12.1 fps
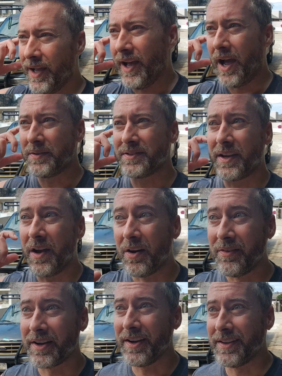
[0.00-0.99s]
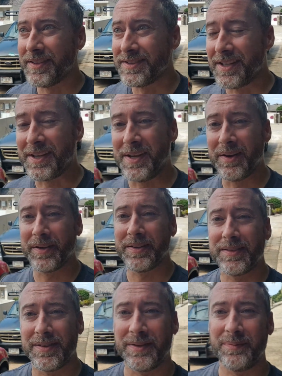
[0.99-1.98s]
I was like, oh my God, this is the
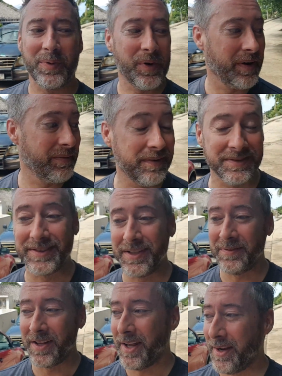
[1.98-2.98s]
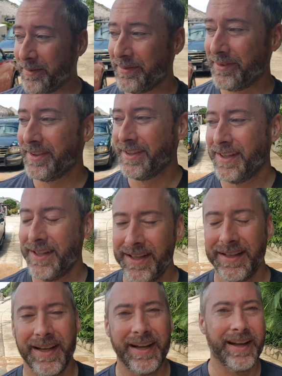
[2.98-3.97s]
cutest little boy I've ever seen in my life.
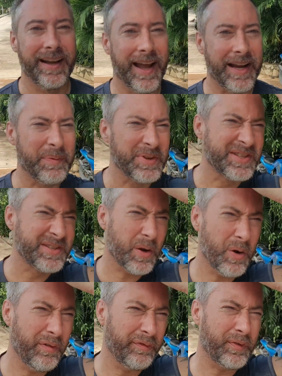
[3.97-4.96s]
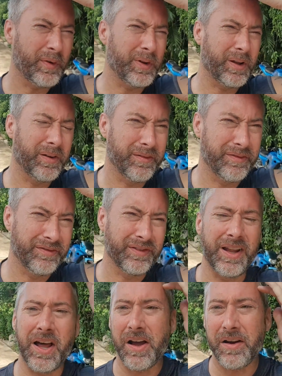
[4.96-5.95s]
And he was so full of
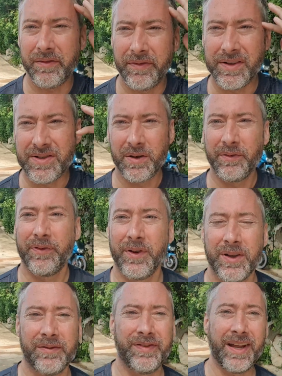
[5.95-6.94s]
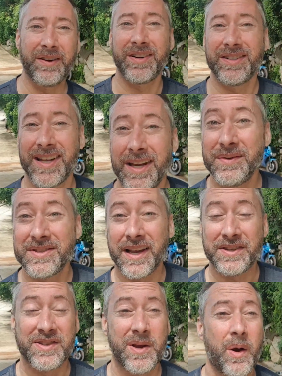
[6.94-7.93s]
love and so full of interest. Like he was
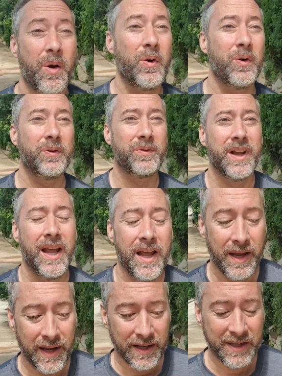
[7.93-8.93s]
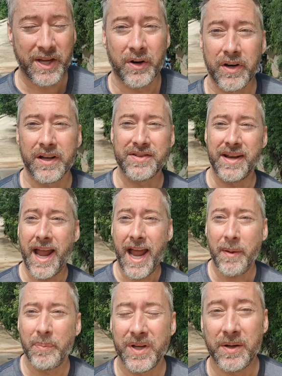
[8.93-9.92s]
like so curious and
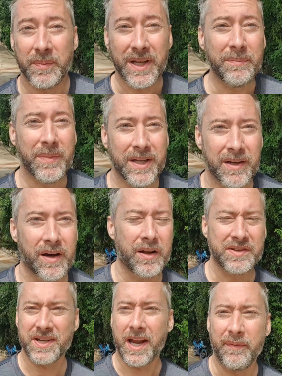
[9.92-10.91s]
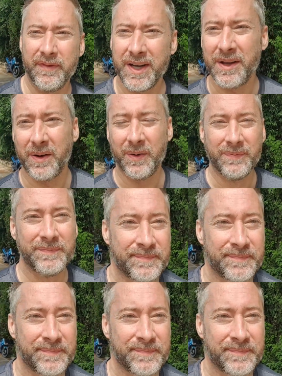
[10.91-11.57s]
happy to meet me on Skype video.